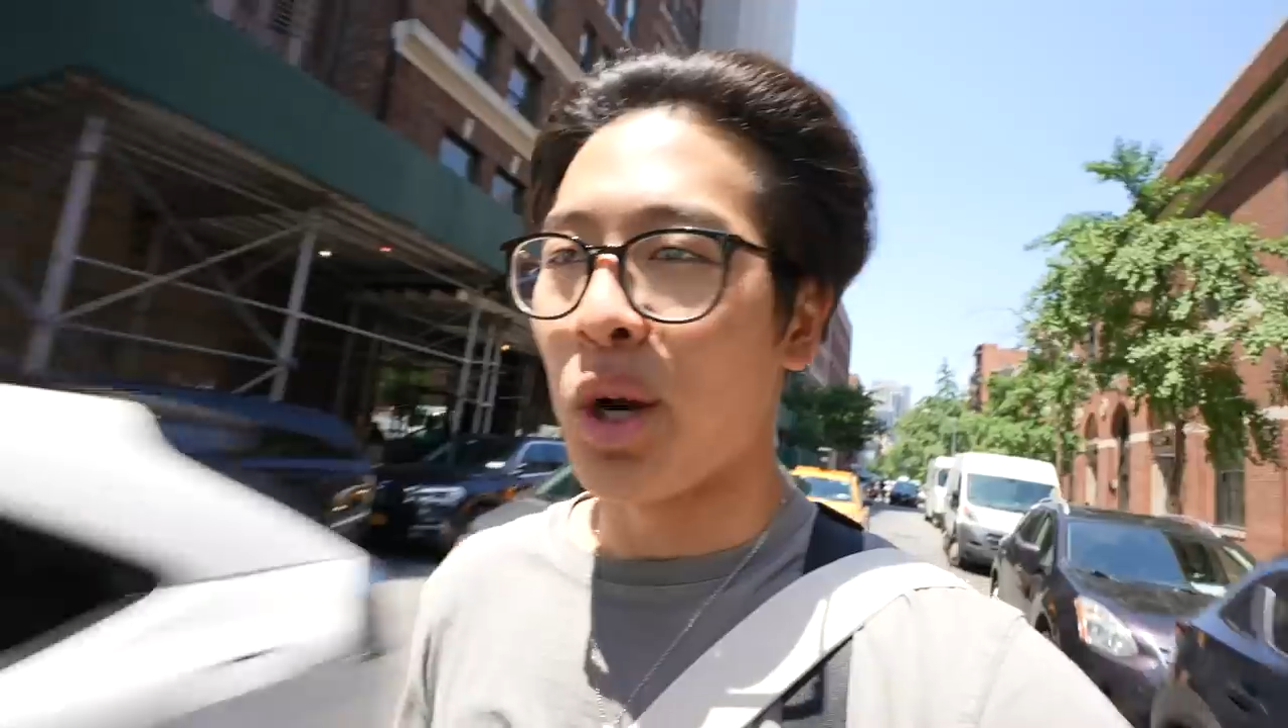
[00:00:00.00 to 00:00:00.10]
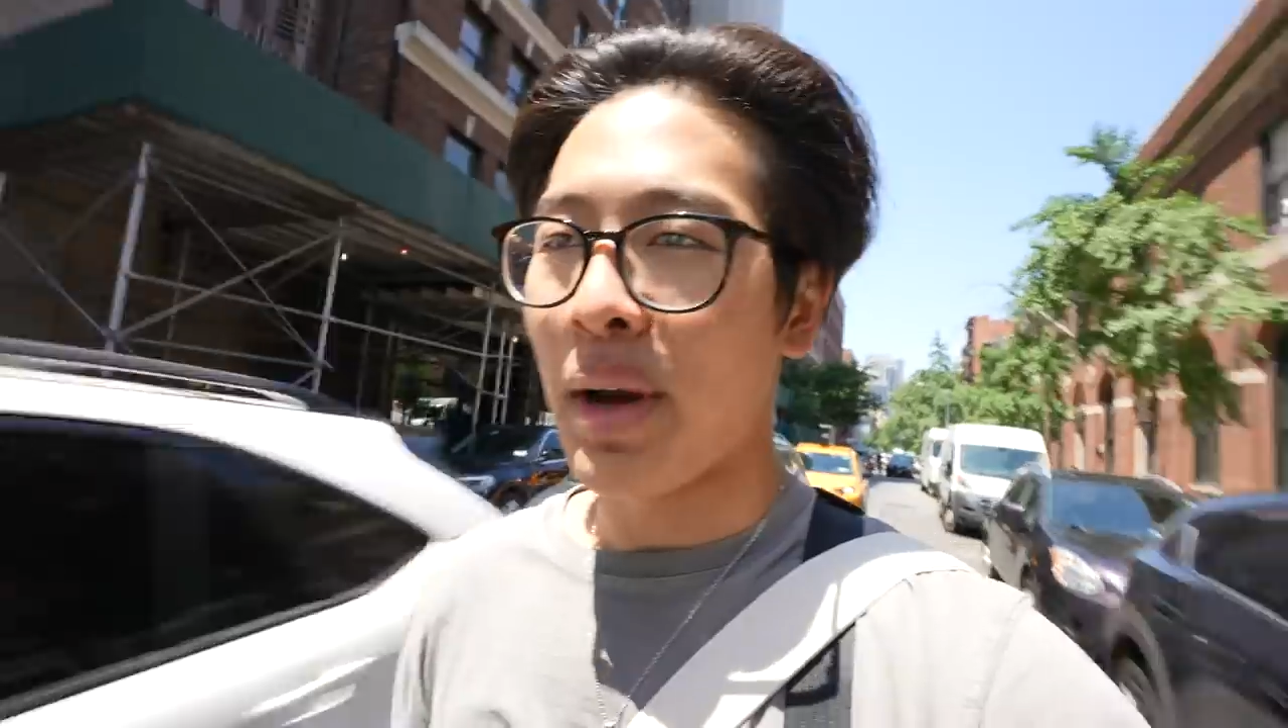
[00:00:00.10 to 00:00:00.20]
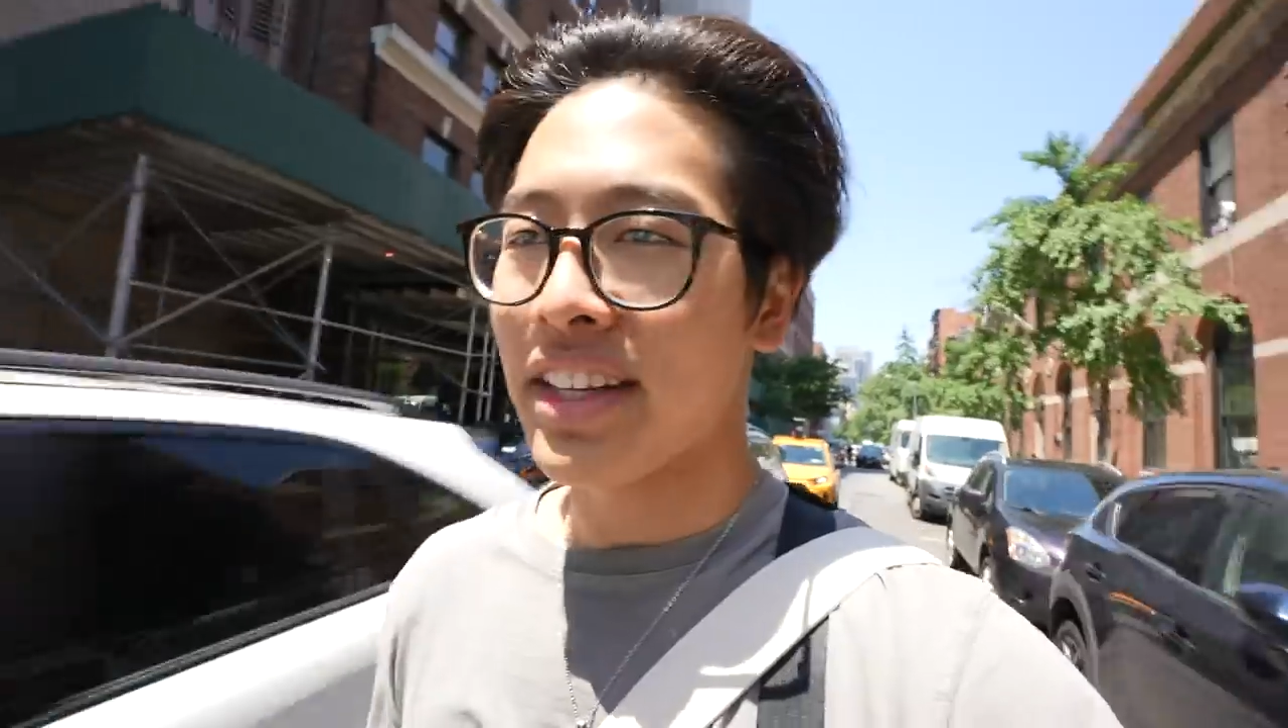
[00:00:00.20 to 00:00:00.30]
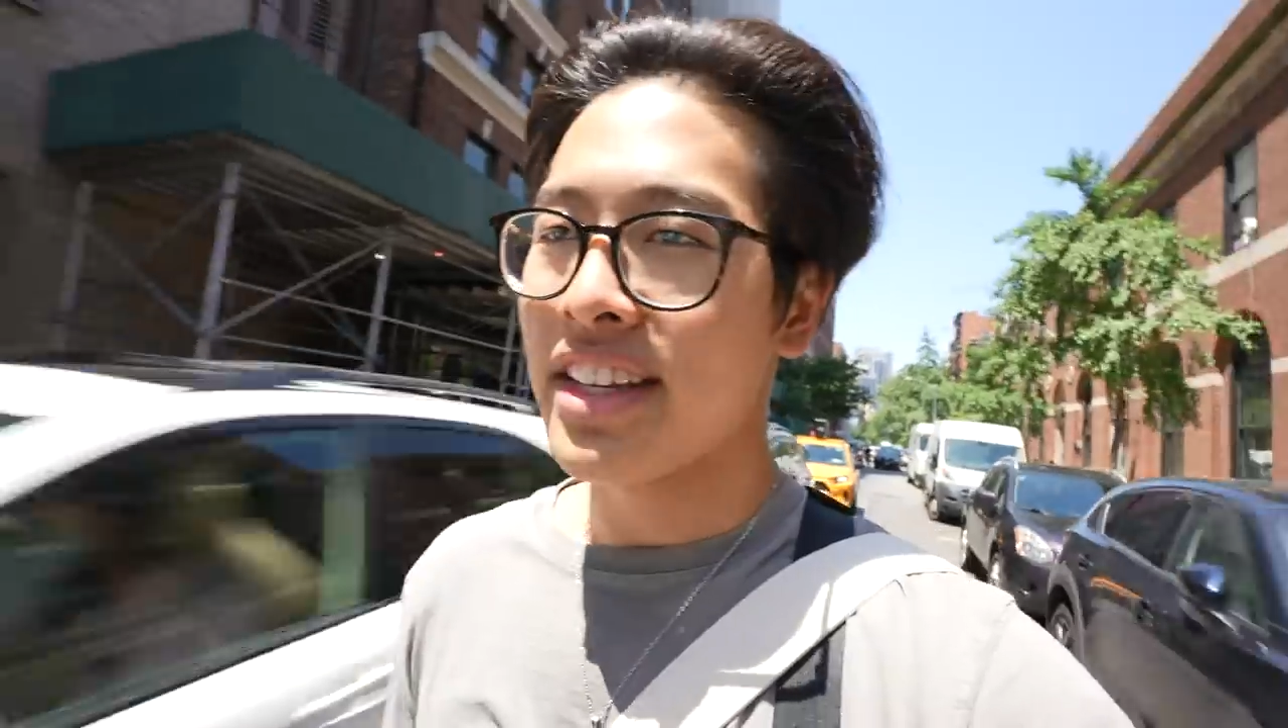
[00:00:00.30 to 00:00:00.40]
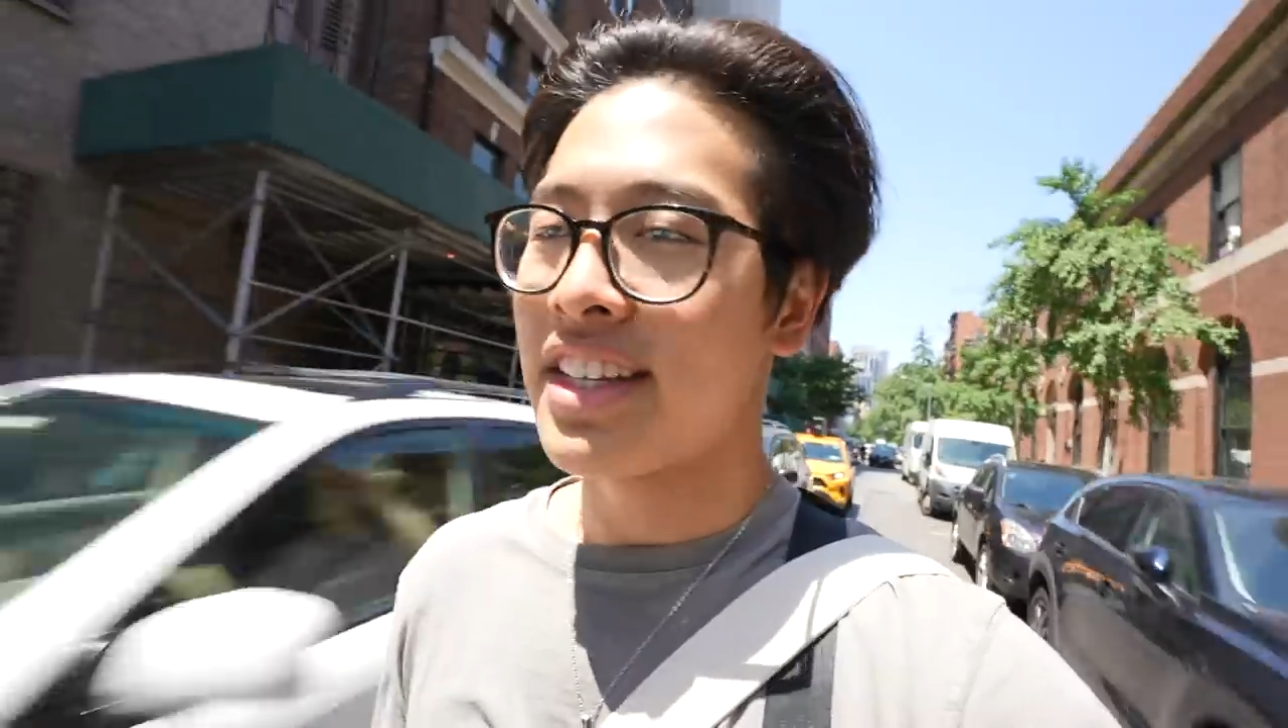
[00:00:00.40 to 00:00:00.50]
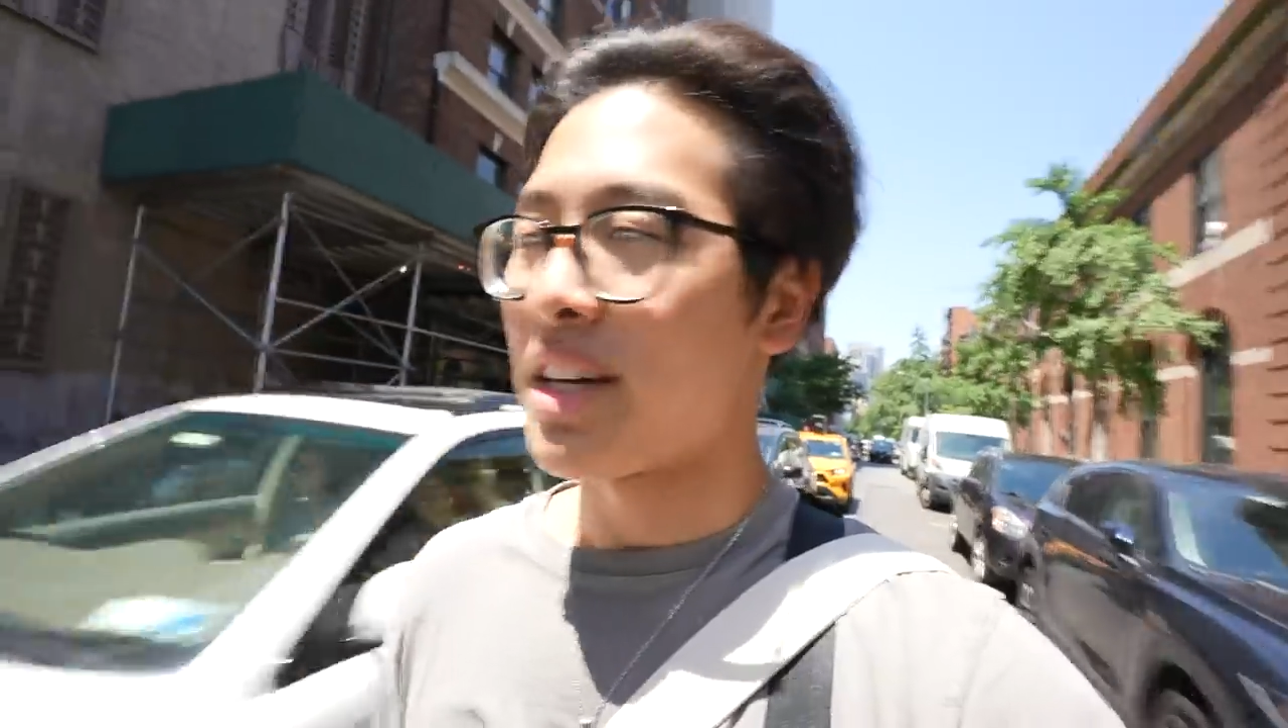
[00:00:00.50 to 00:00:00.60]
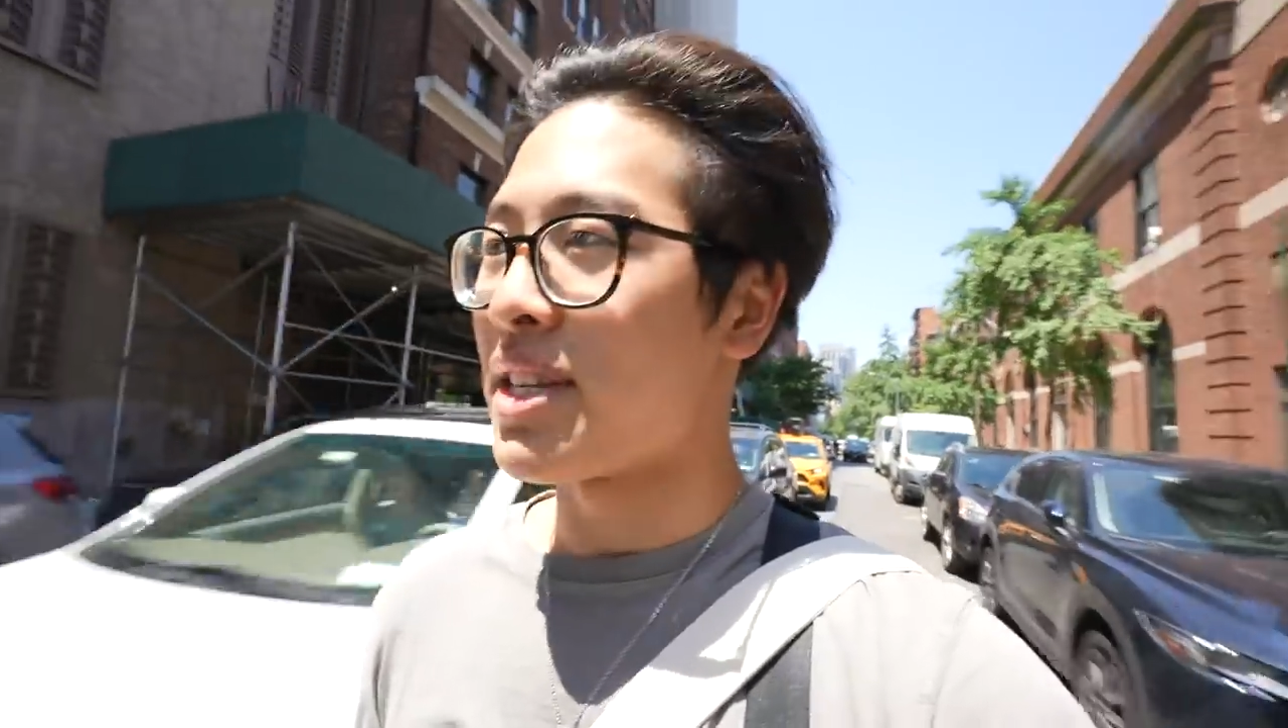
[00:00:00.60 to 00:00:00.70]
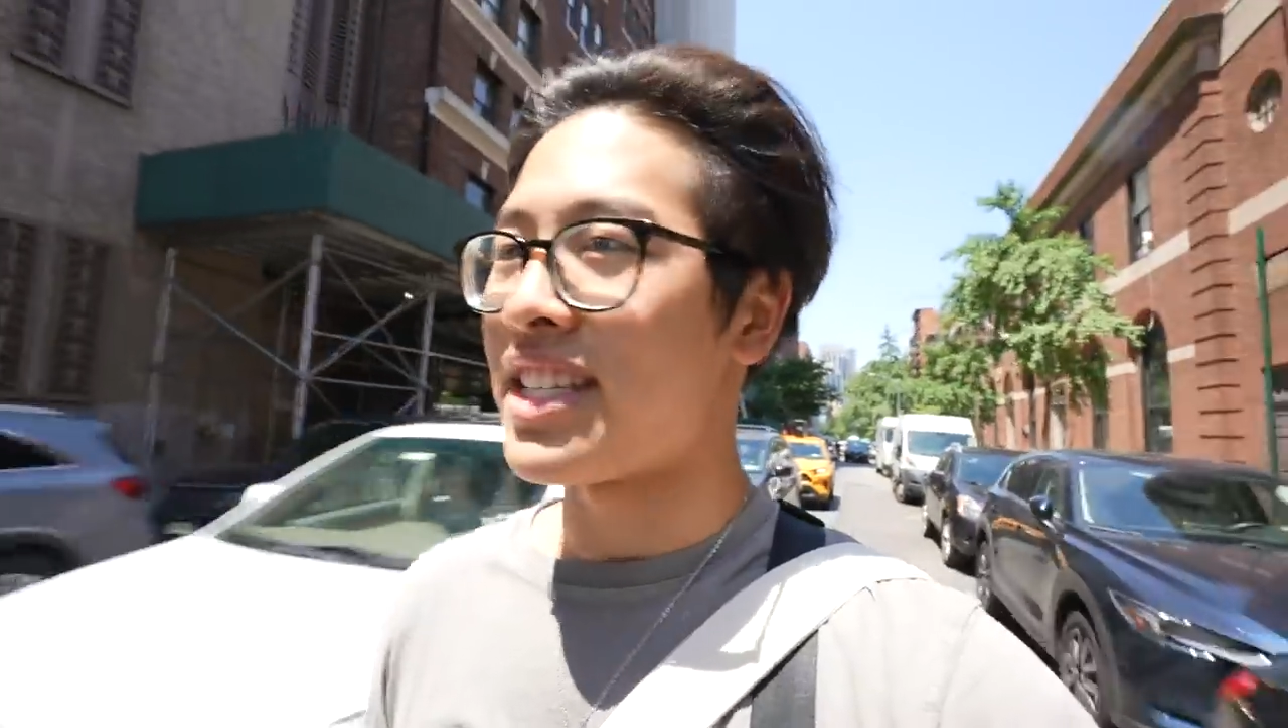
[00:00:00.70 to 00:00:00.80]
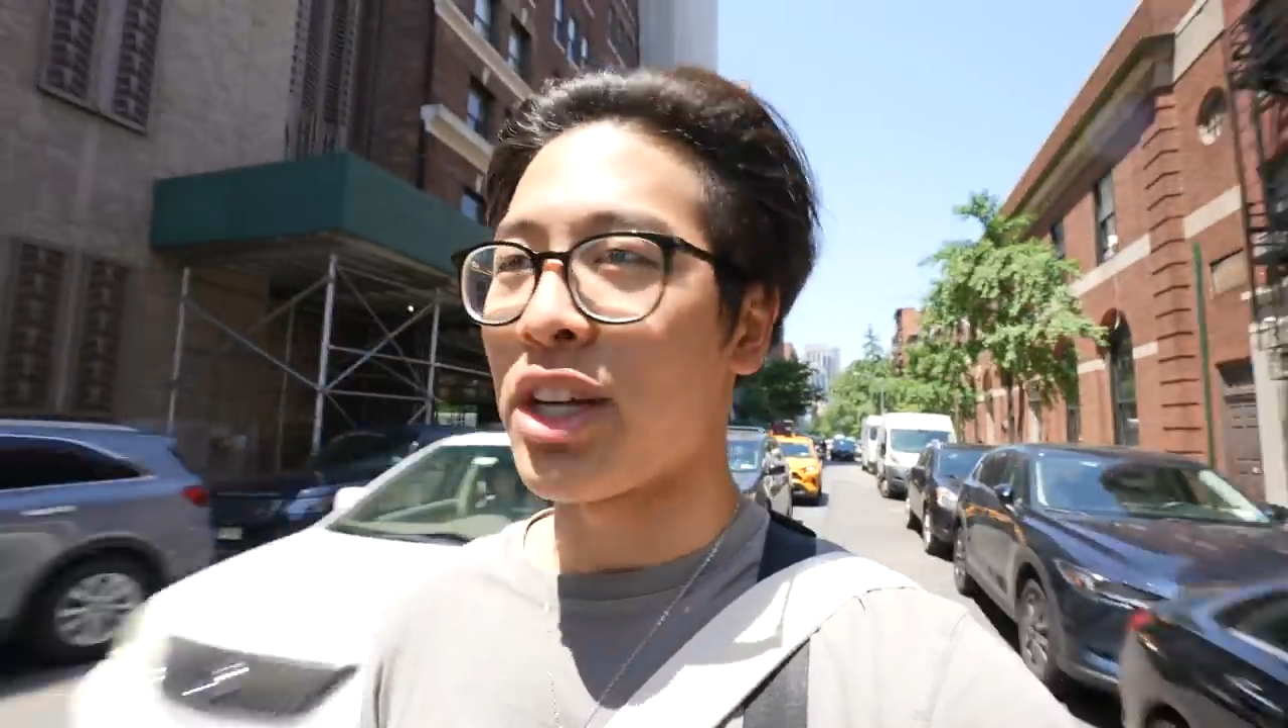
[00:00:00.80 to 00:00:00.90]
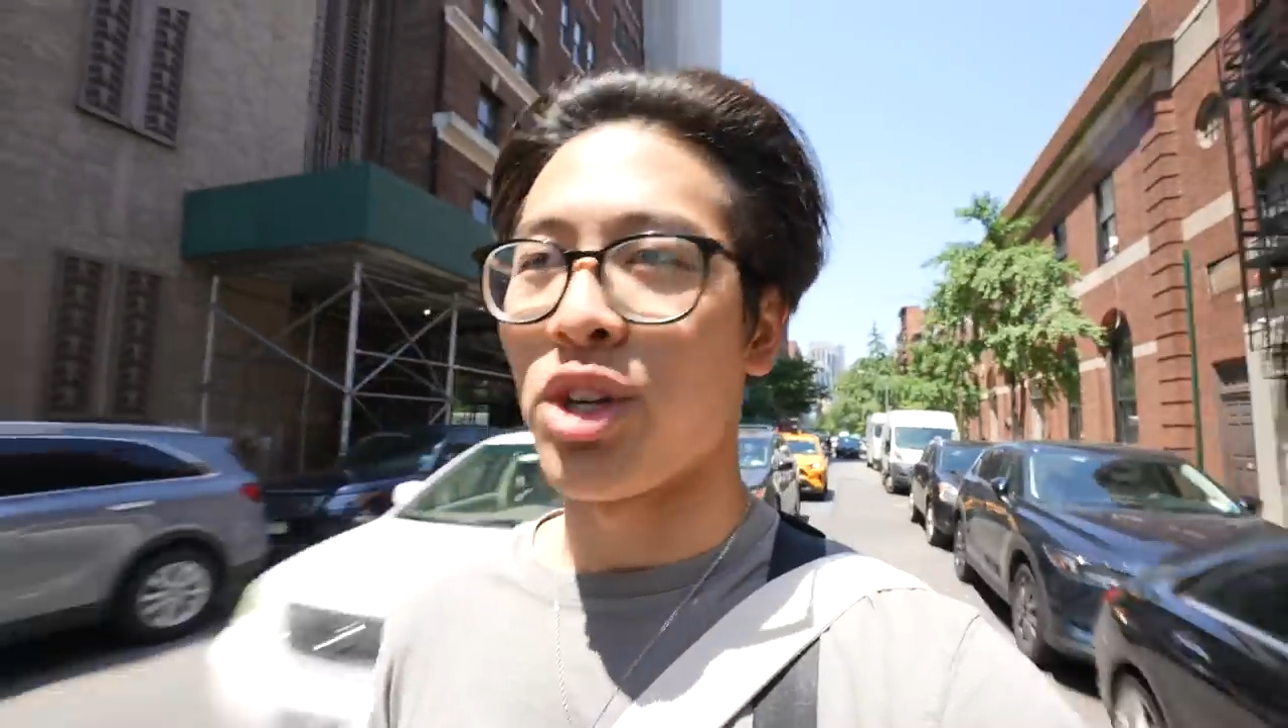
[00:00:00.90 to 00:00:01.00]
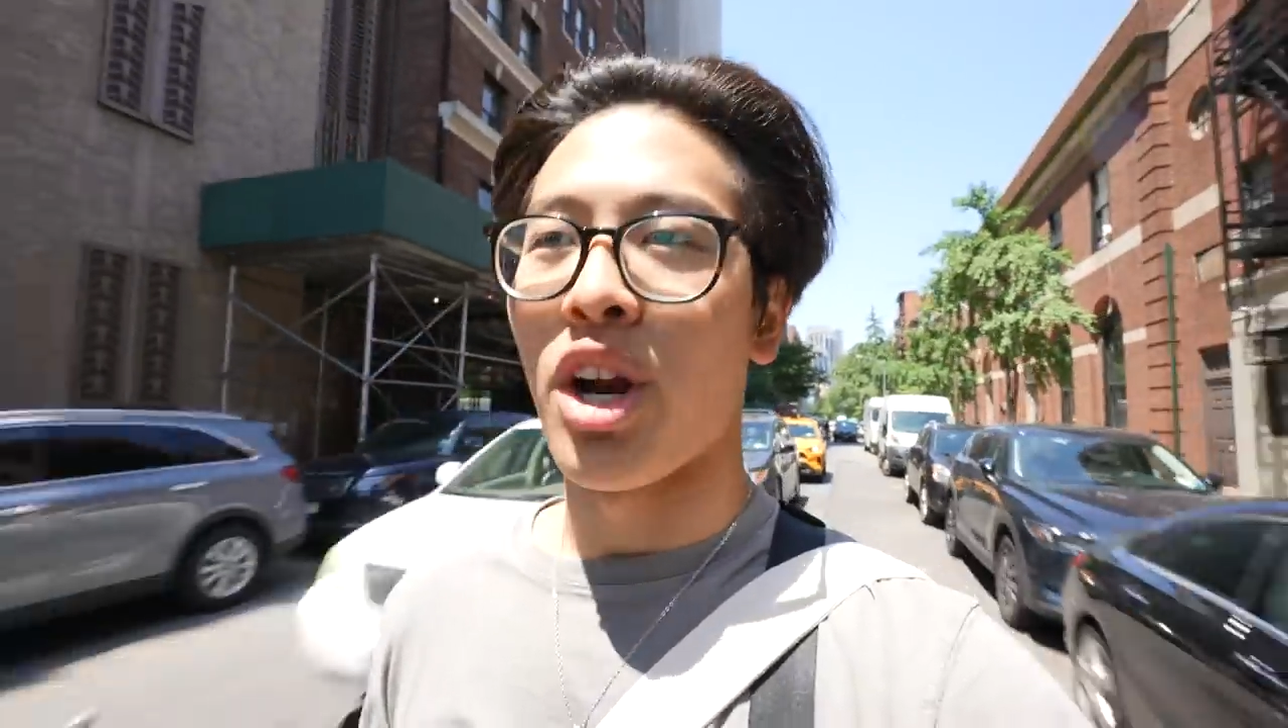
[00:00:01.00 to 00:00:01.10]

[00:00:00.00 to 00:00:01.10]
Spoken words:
Going back to the gym and seeing your